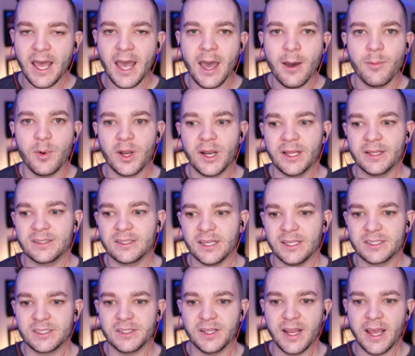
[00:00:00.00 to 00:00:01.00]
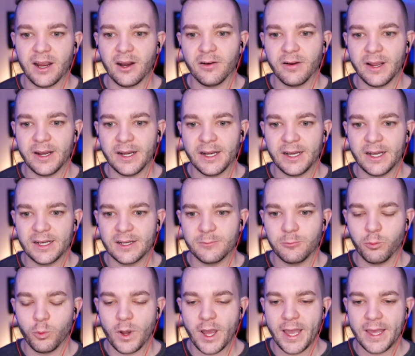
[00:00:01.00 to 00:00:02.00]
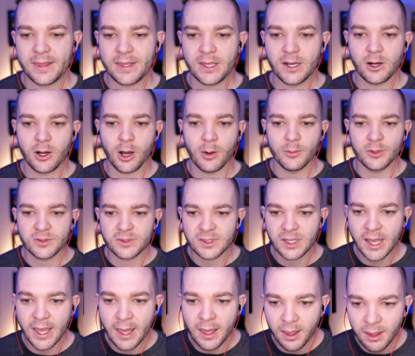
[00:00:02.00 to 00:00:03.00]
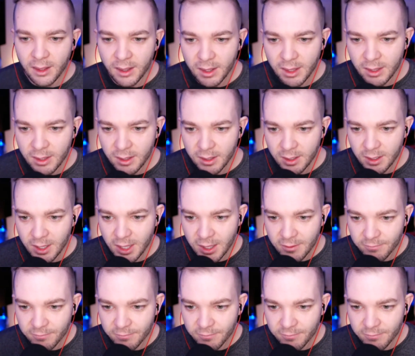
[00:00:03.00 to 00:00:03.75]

but it's narrated in a way that it